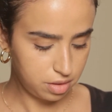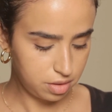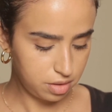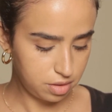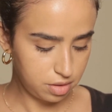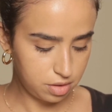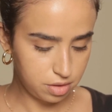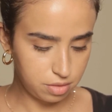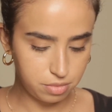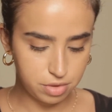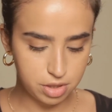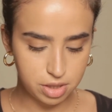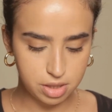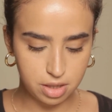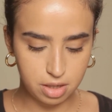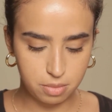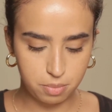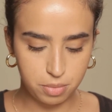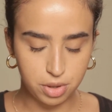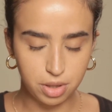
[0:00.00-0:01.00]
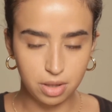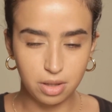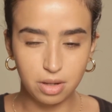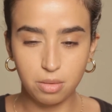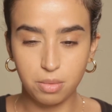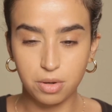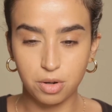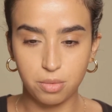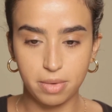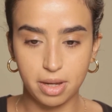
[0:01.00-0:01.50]
So I'm just gonna put a little
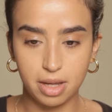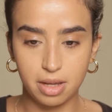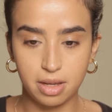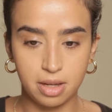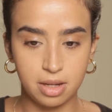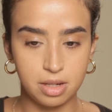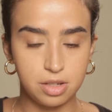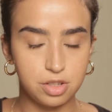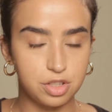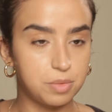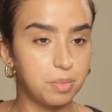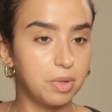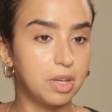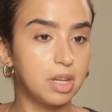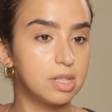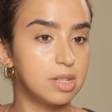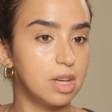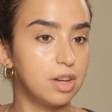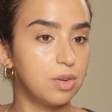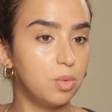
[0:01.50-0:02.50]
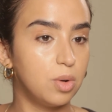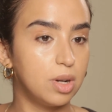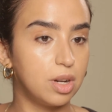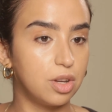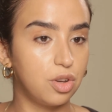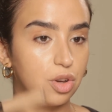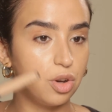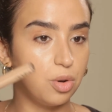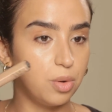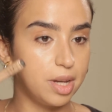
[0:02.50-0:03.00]
bit on my hand just because I don't want
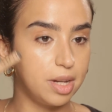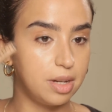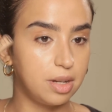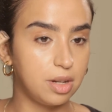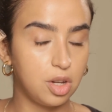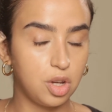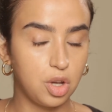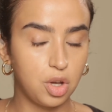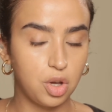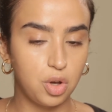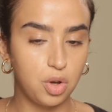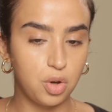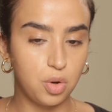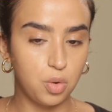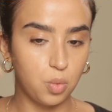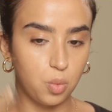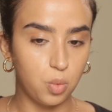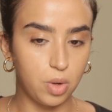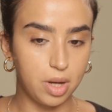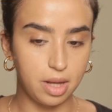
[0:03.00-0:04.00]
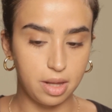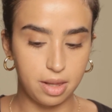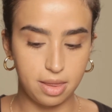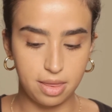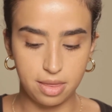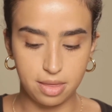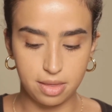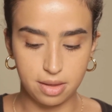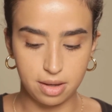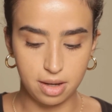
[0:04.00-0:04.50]
to go in
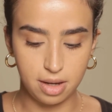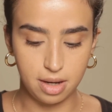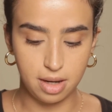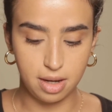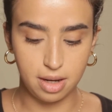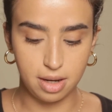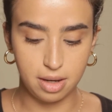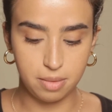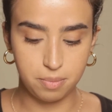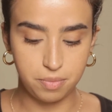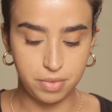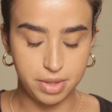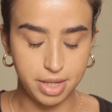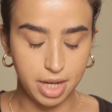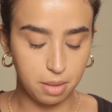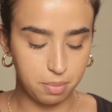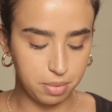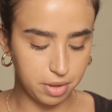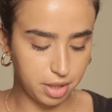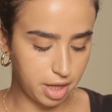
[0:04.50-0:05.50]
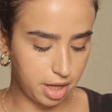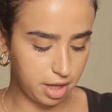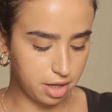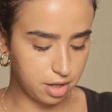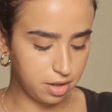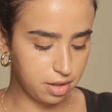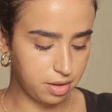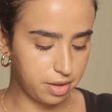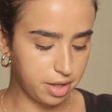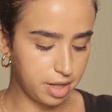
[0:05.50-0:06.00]
with the
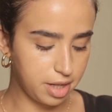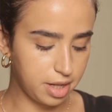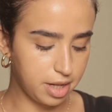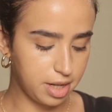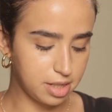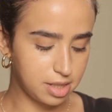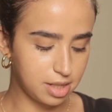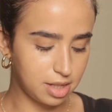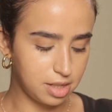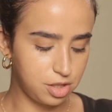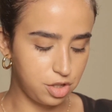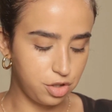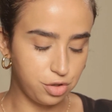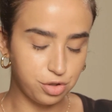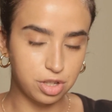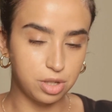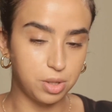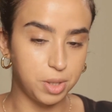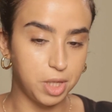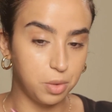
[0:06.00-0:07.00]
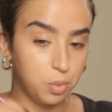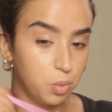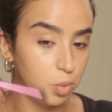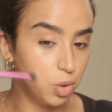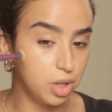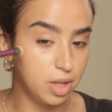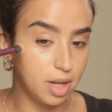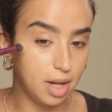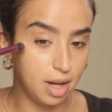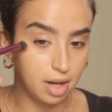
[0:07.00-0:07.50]
applicator that it has, because usually it
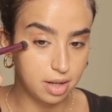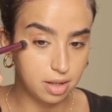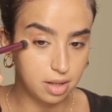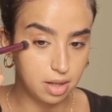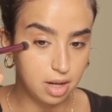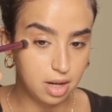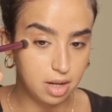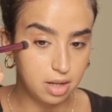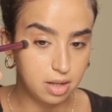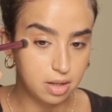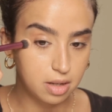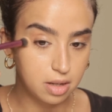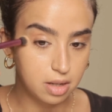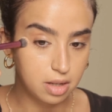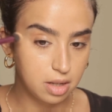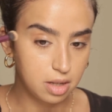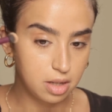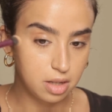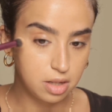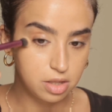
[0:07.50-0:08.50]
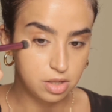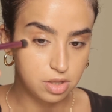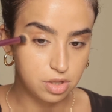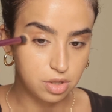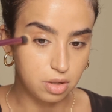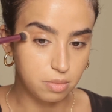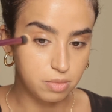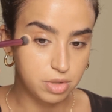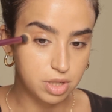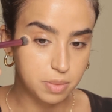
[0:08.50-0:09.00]
will add a lot.
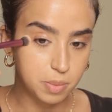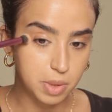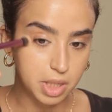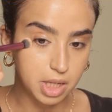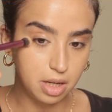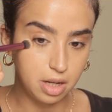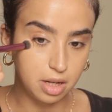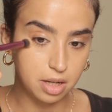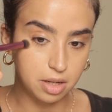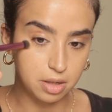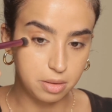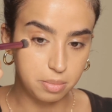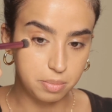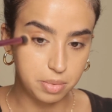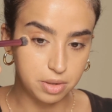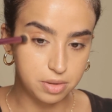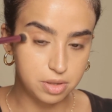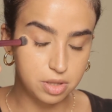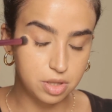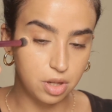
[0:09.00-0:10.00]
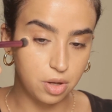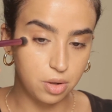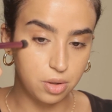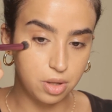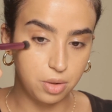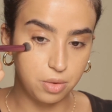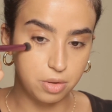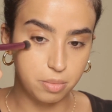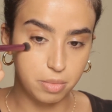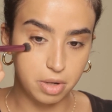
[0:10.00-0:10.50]
So I'm just picking it up
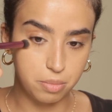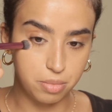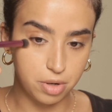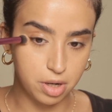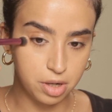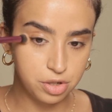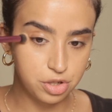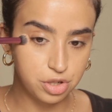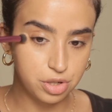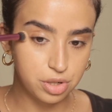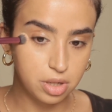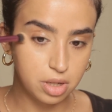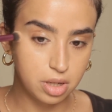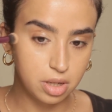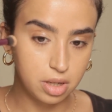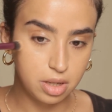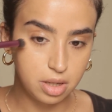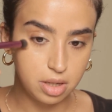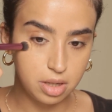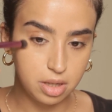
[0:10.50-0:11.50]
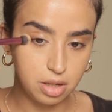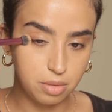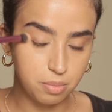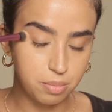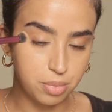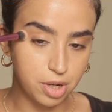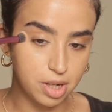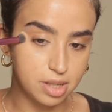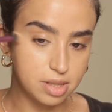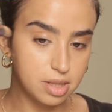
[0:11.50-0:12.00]
slowly with my brush and
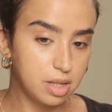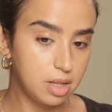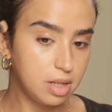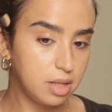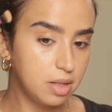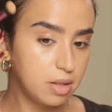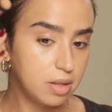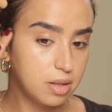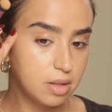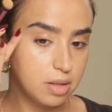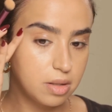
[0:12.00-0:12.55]
pressing.